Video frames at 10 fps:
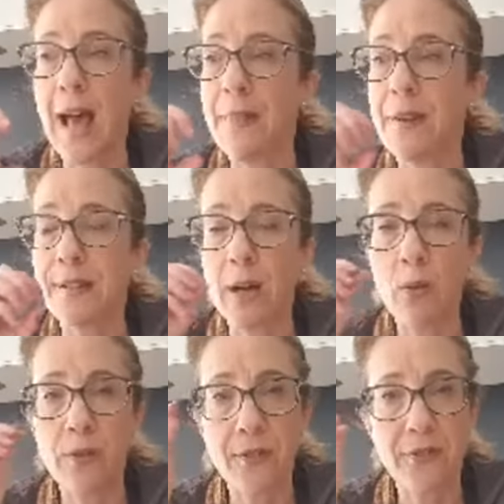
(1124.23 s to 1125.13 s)
And then you get
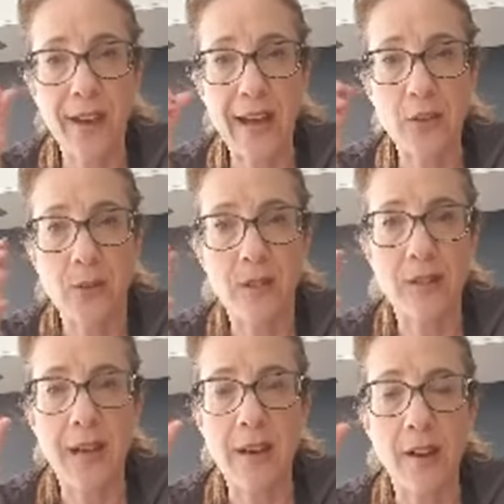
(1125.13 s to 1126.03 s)
all of the flesh, which is
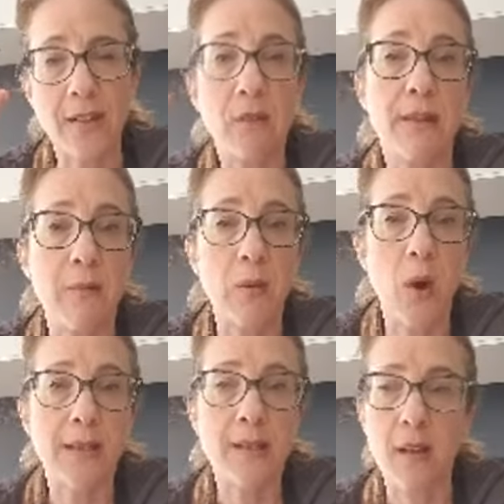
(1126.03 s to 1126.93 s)
that nice creamy
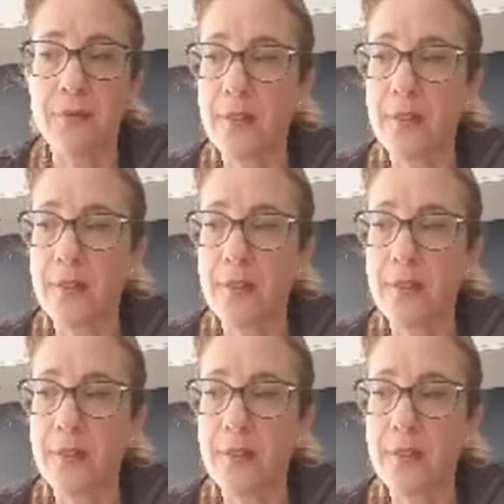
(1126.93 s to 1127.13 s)
white stuff.